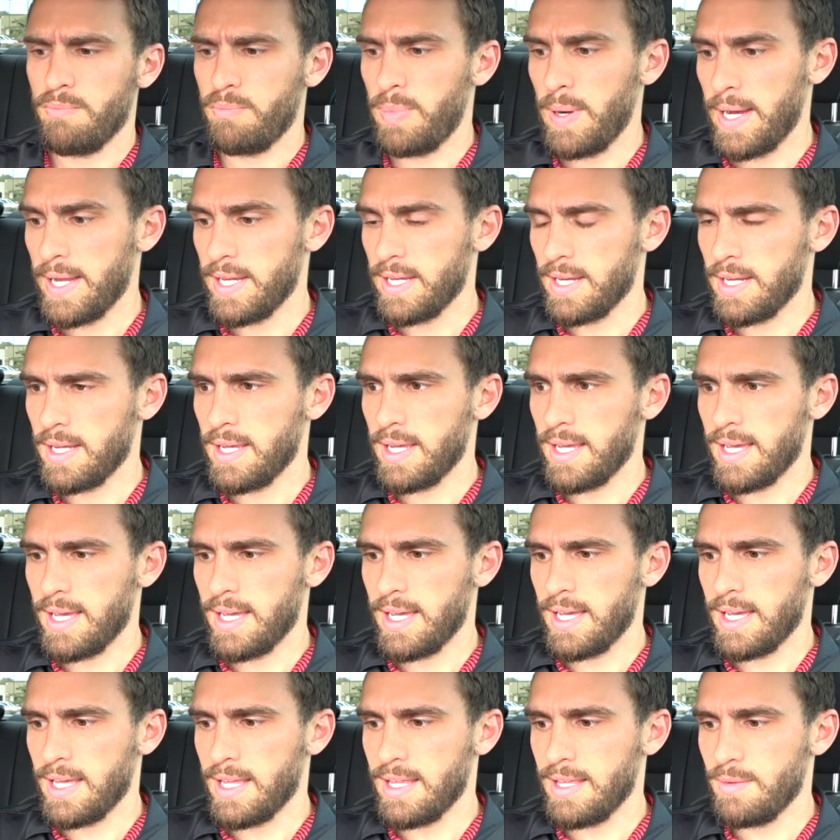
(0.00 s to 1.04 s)
But
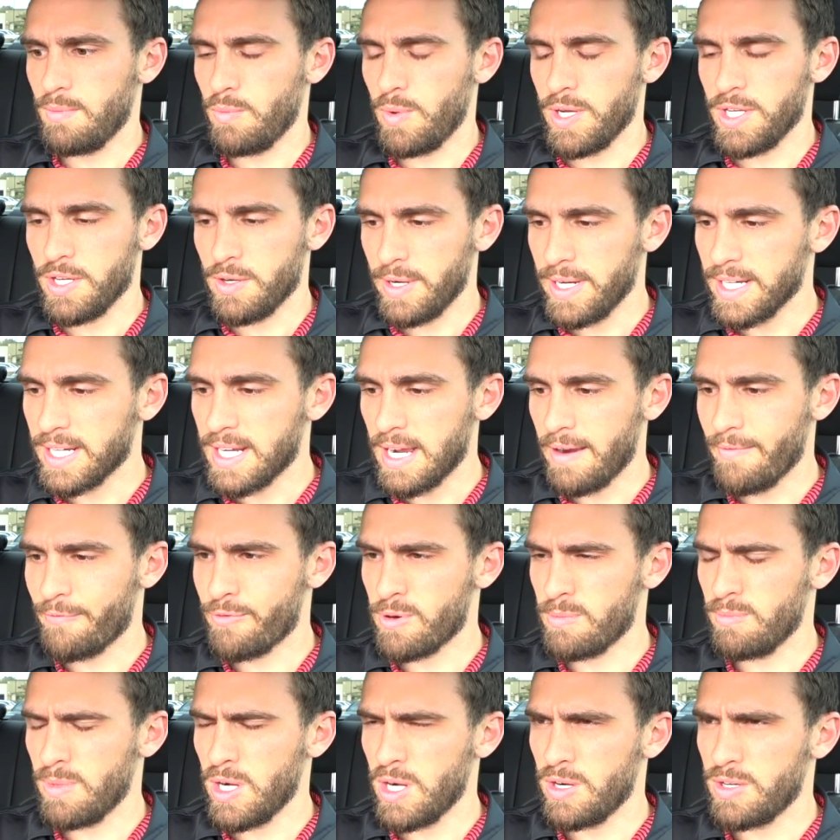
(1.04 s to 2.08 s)
when you're in
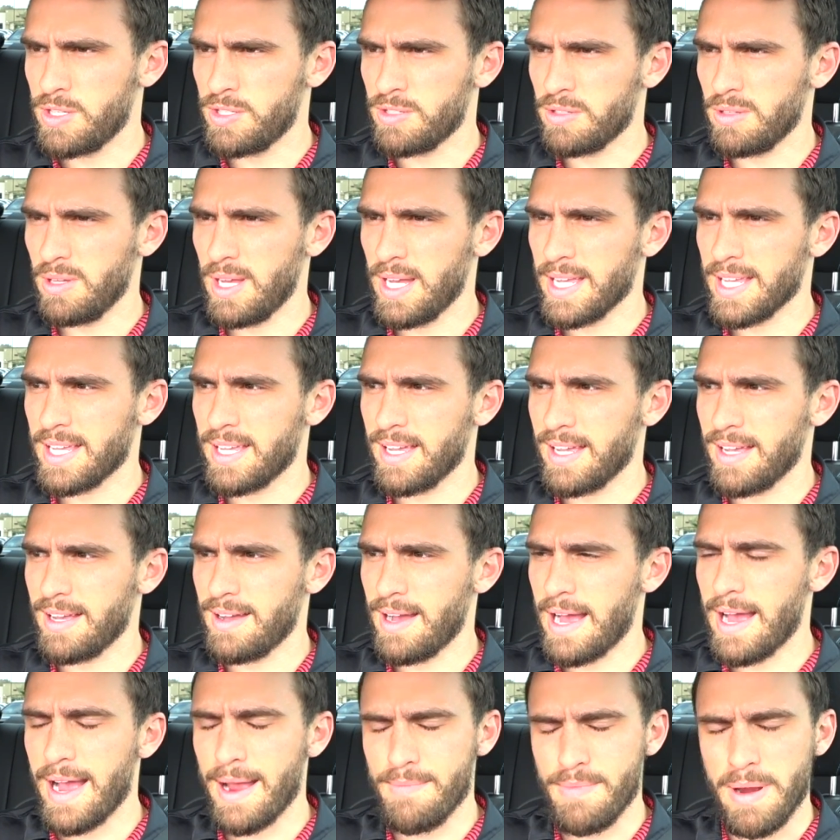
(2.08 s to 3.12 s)
comfort mode and you're like,
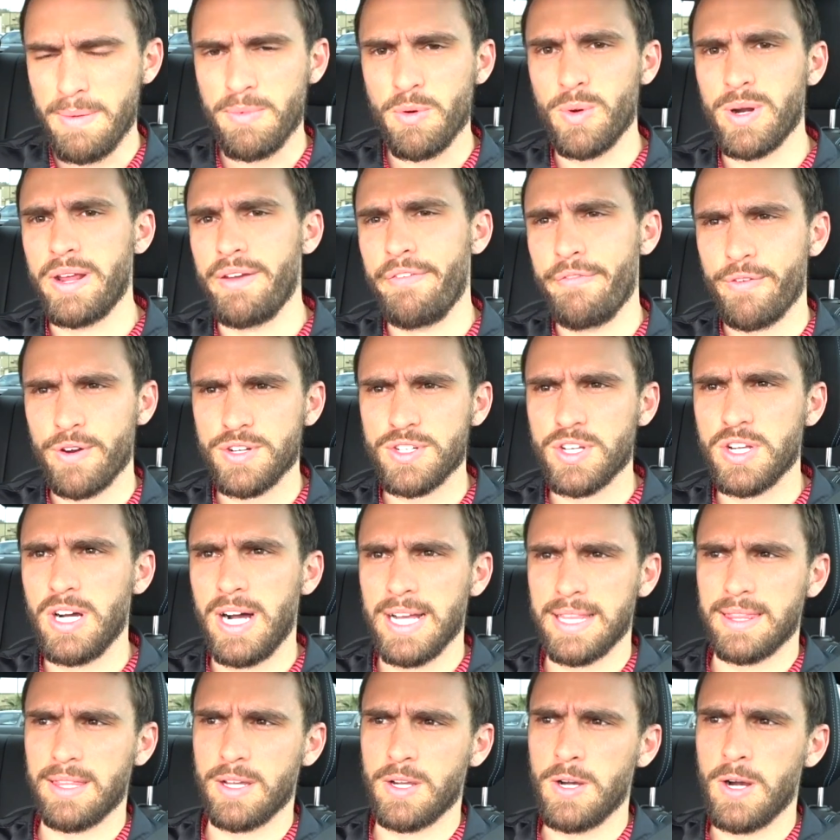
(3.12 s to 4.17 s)
I remember when I first
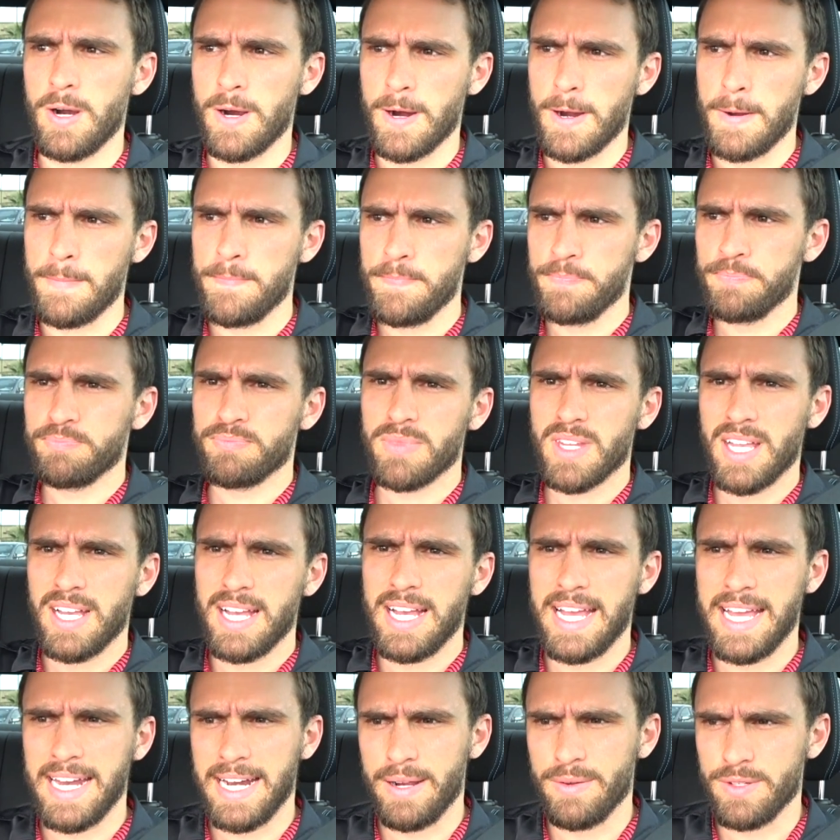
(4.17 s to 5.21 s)
got the car
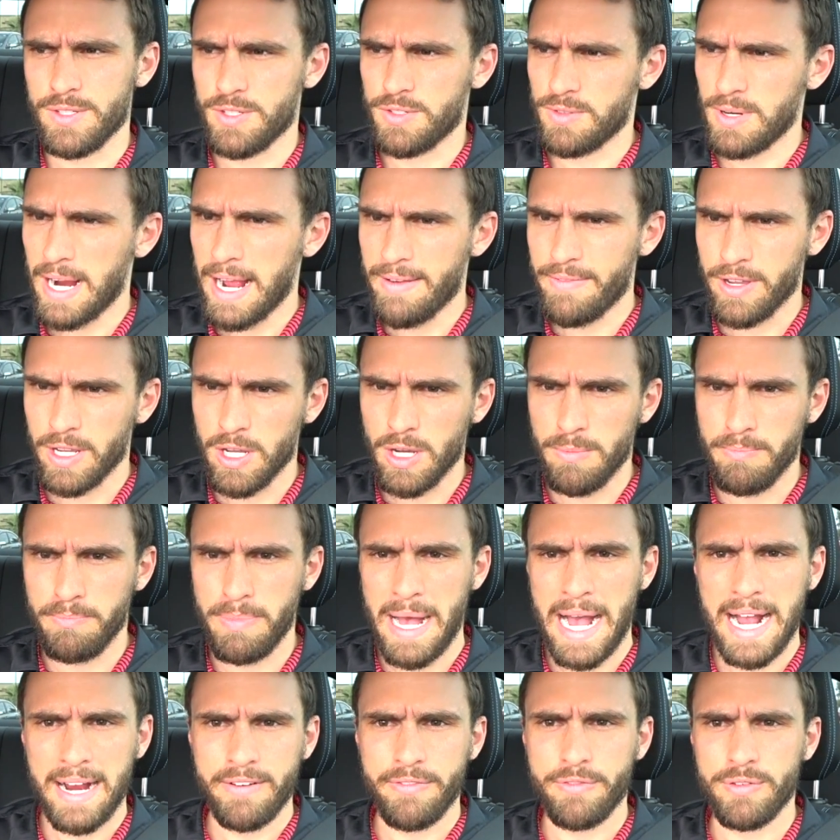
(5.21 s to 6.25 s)
and I was driving
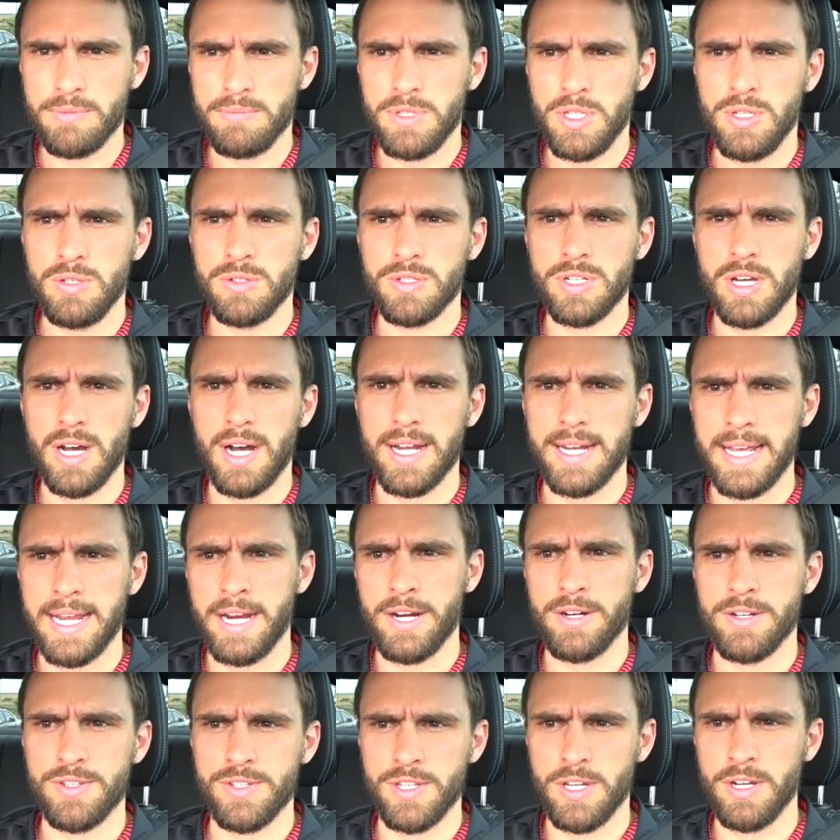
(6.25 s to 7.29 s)
back from Utah to
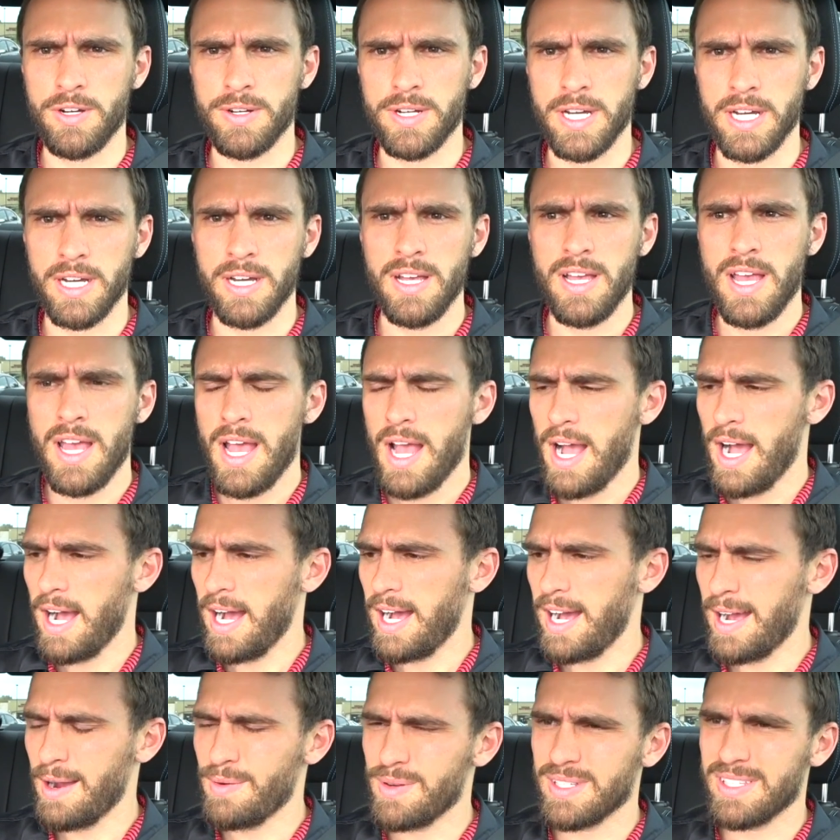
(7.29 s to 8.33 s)
Arizona,
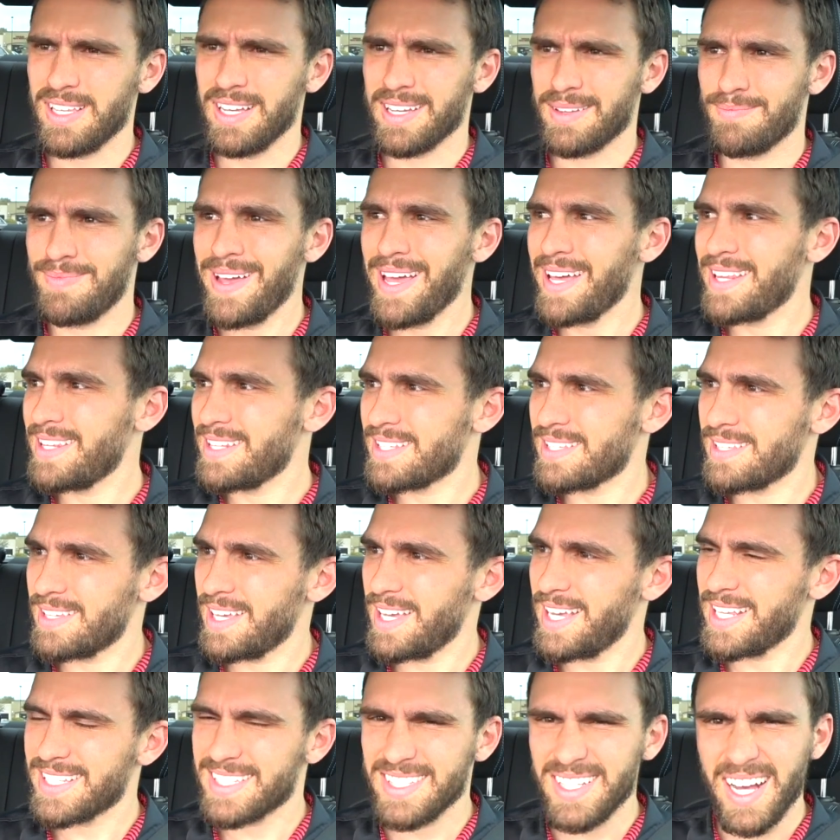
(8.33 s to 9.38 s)
I was like, man,
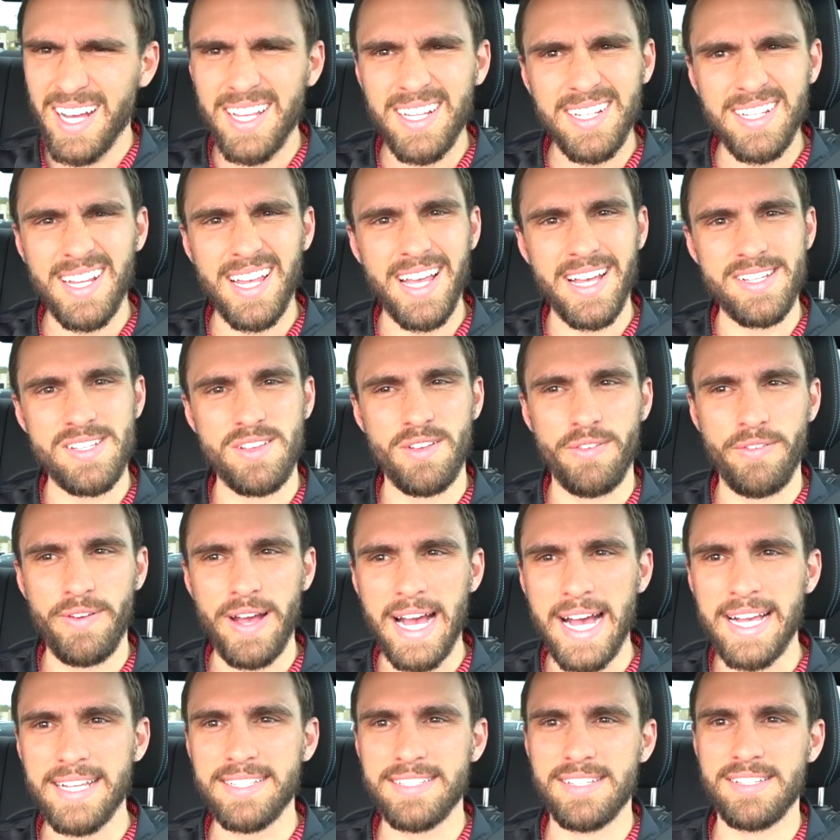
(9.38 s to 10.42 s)
it's not as
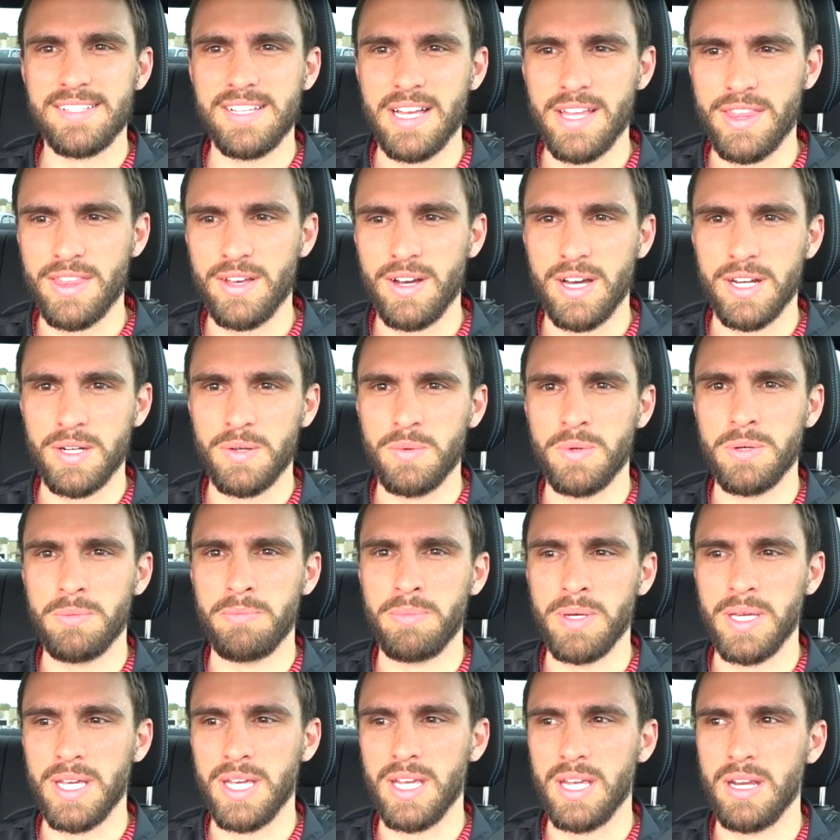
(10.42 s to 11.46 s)
fast as I thought it
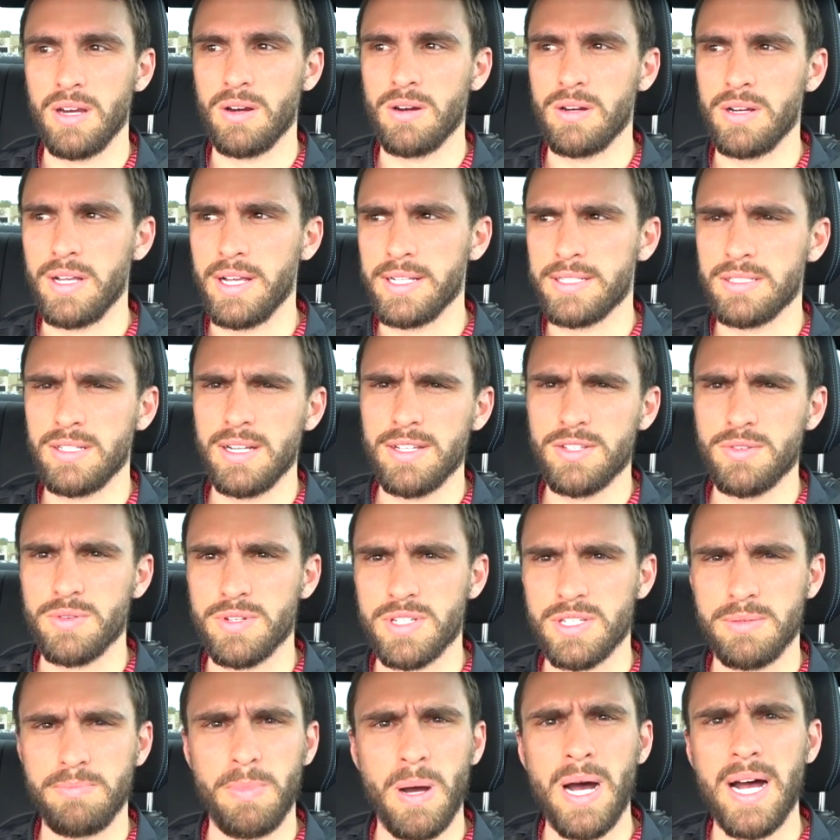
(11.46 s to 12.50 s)
would be, or it's not as
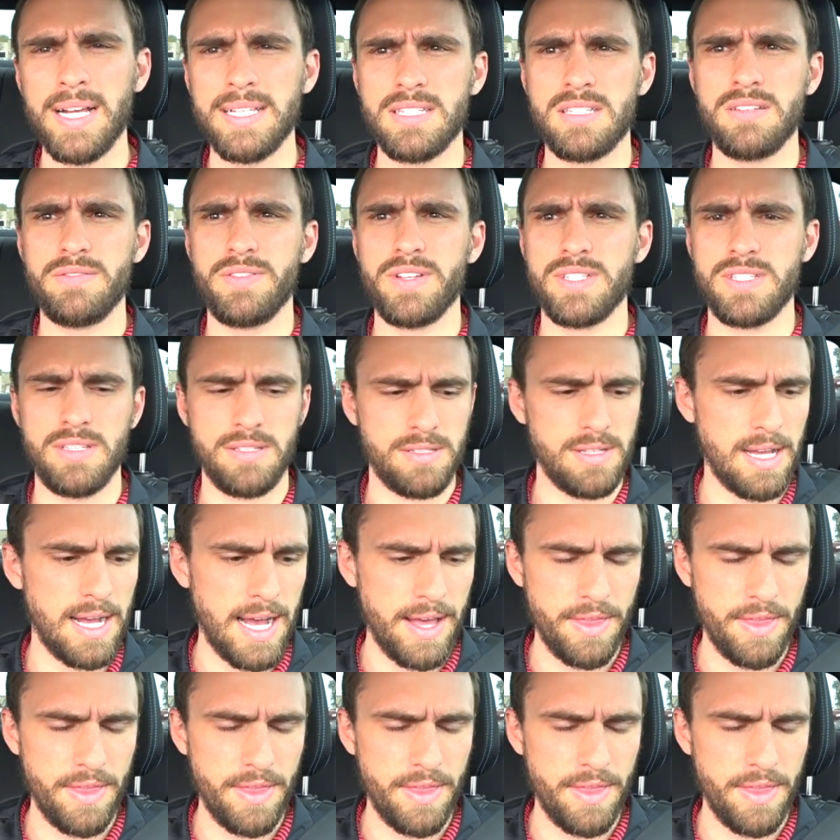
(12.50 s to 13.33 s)
responsive as I